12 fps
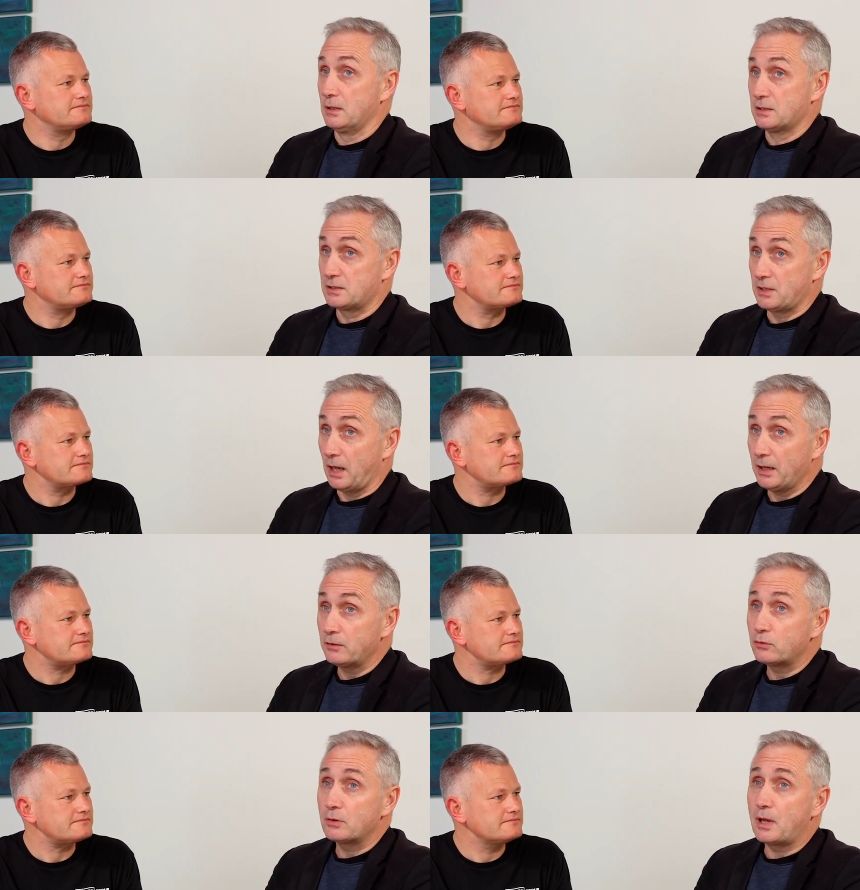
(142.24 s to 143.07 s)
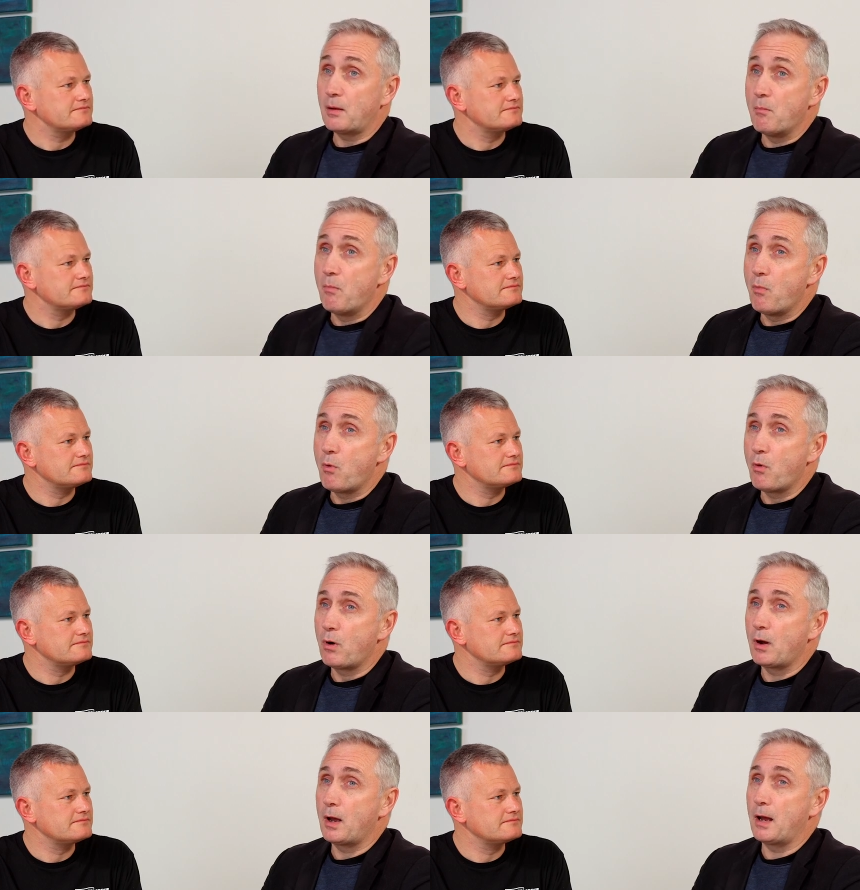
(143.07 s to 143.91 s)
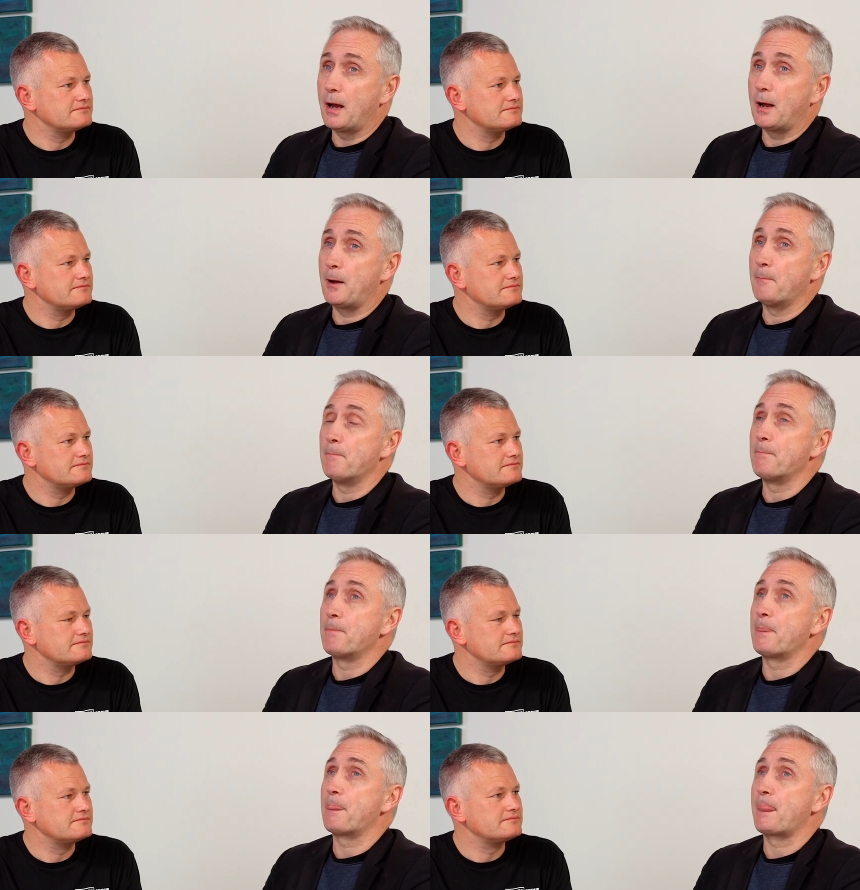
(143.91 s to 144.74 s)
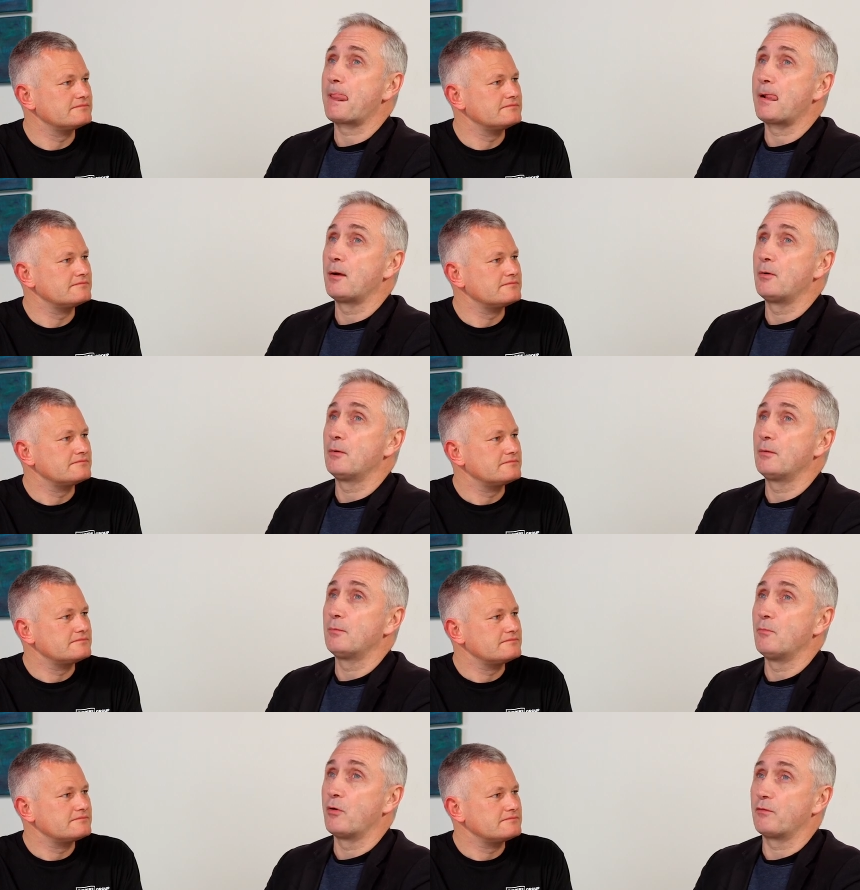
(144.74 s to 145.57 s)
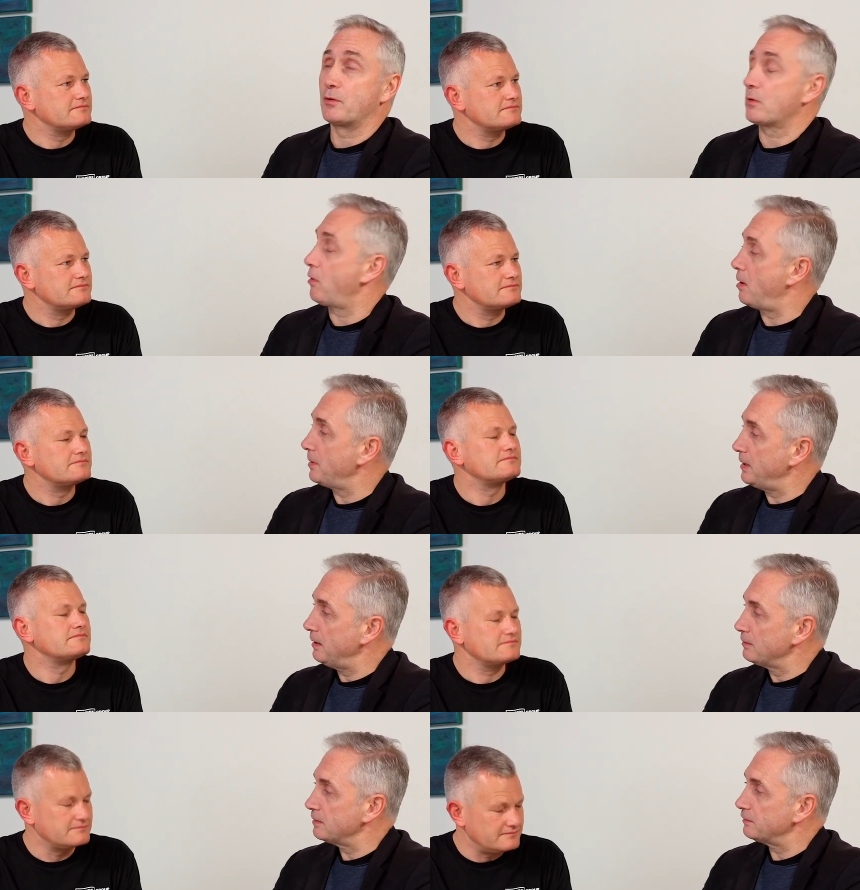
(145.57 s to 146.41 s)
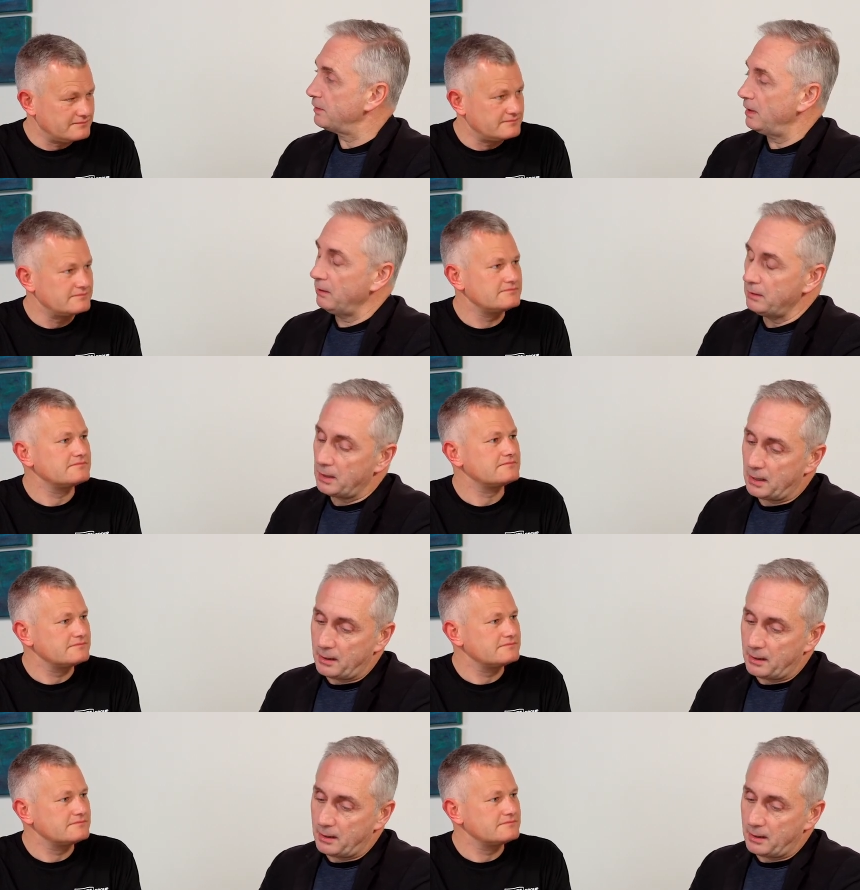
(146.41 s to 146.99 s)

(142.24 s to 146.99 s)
Speaker 1: starting to get more um, more of a requirement here in this mm. town.